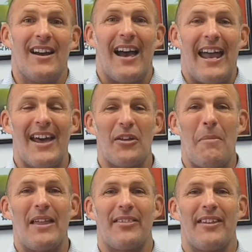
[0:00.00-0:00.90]
Another
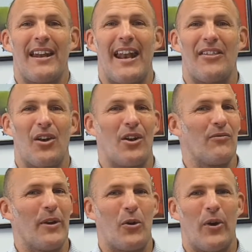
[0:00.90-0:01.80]
month, another lot of
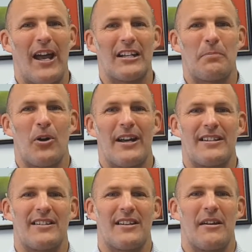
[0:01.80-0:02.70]
record house
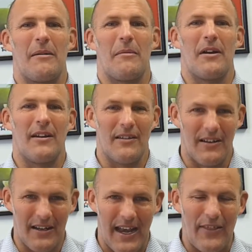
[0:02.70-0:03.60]
prices,
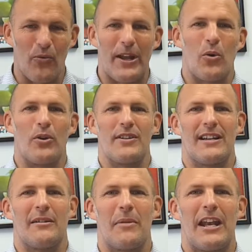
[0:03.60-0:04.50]
another record New
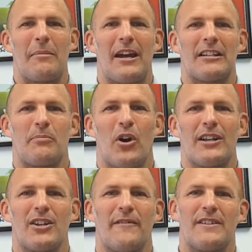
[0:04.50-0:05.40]
Zealand median house
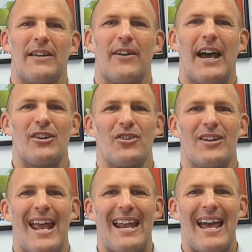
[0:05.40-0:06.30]
price of
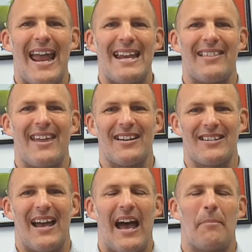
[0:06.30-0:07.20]

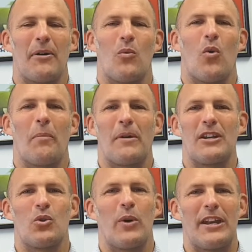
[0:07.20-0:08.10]
780,000, up a
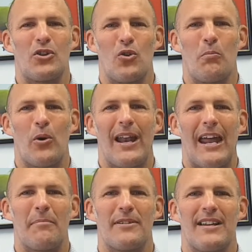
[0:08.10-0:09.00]
whopping
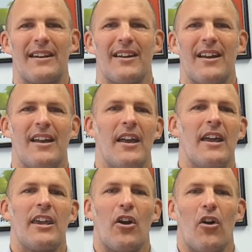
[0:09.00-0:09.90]
22.8%
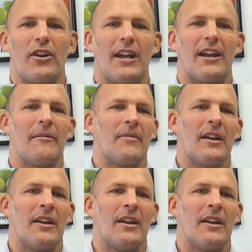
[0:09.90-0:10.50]
year on year.